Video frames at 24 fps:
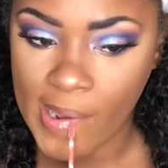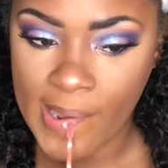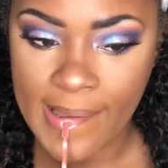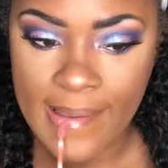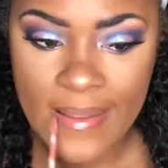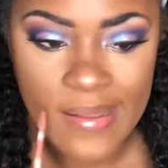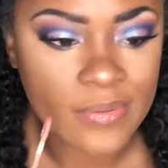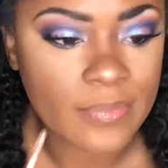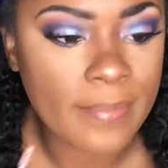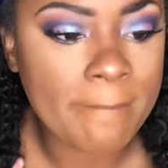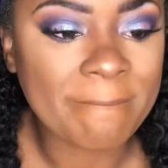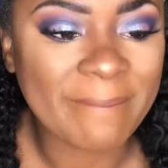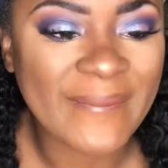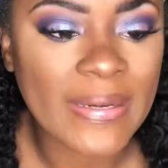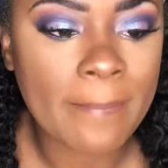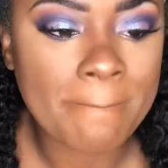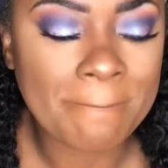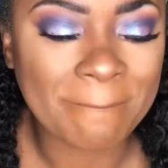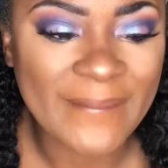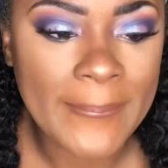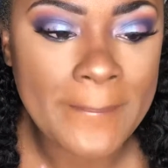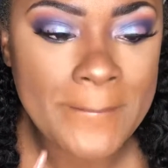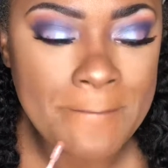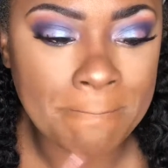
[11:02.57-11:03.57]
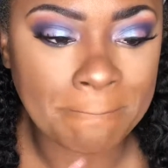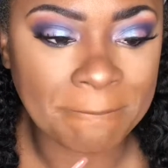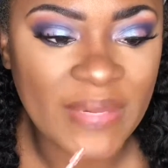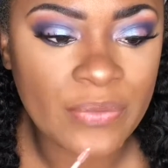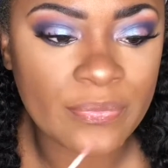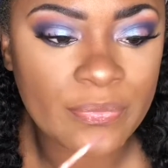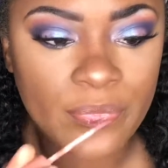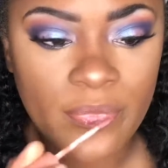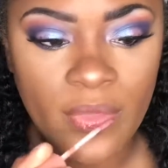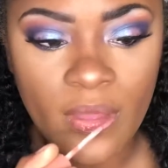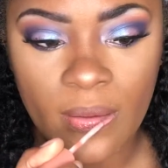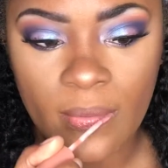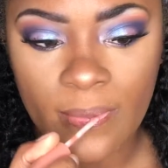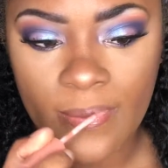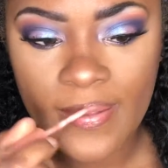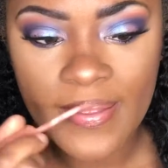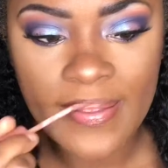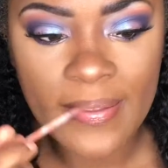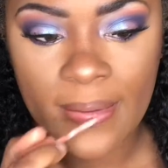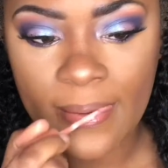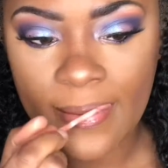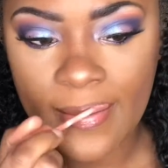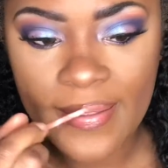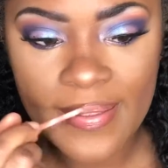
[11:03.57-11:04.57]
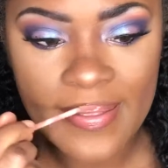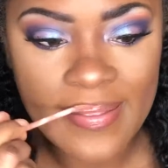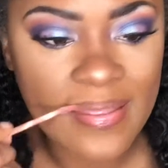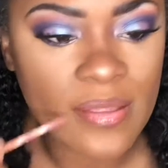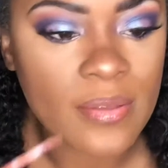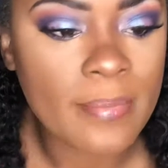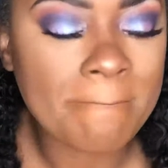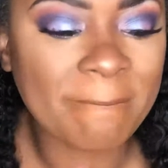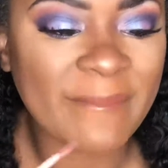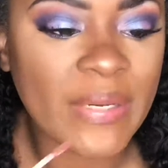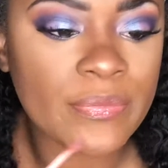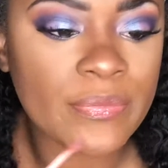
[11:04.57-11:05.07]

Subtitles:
And then, guys, I am going to do my hair